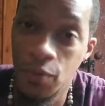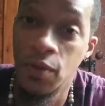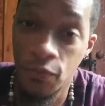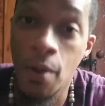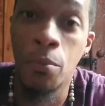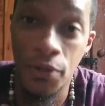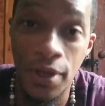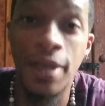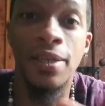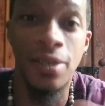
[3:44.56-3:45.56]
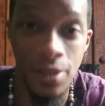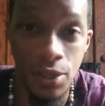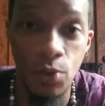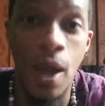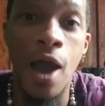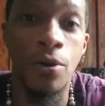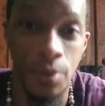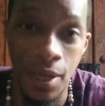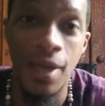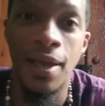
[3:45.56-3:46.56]
from within to out,
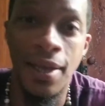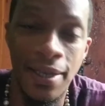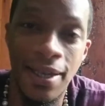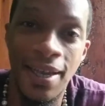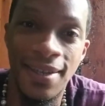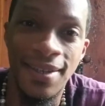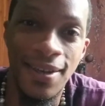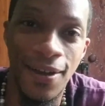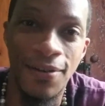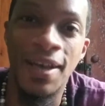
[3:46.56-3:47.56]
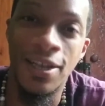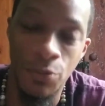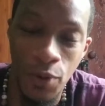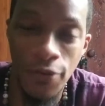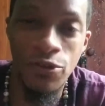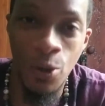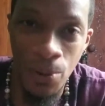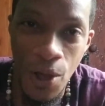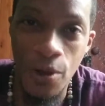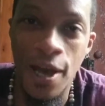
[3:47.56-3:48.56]
and as above so
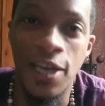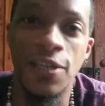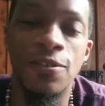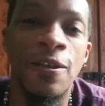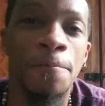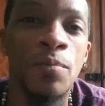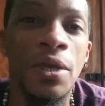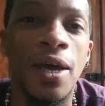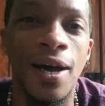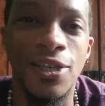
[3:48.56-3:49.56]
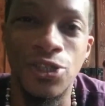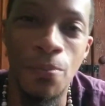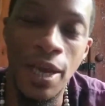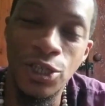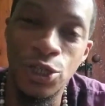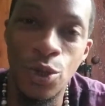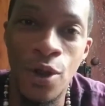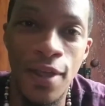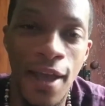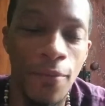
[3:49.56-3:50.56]
below kind of thing. So make sure
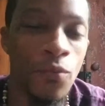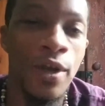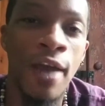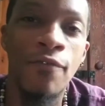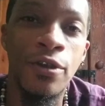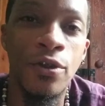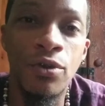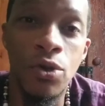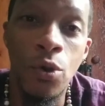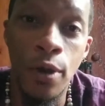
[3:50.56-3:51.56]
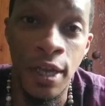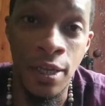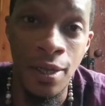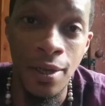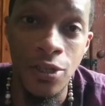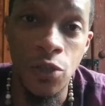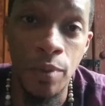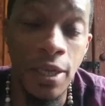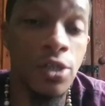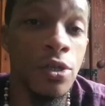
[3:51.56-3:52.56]
that whatever you're doing
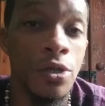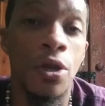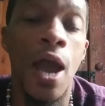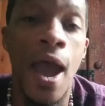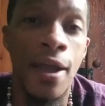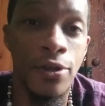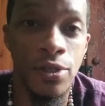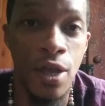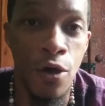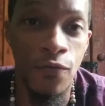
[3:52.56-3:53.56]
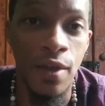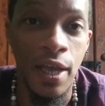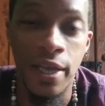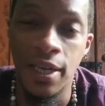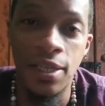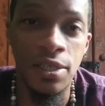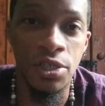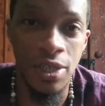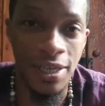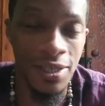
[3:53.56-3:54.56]
speaks to your higher self and isn't
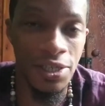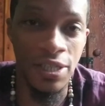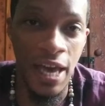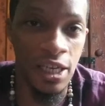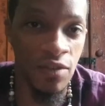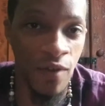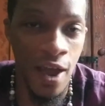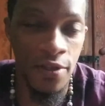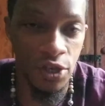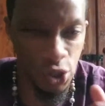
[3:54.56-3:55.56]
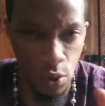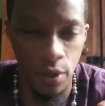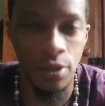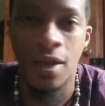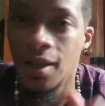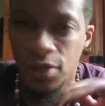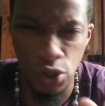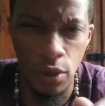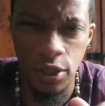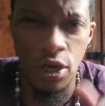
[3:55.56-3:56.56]
just to satisfy the short
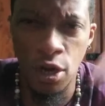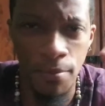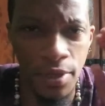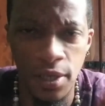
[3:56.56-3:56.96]
term,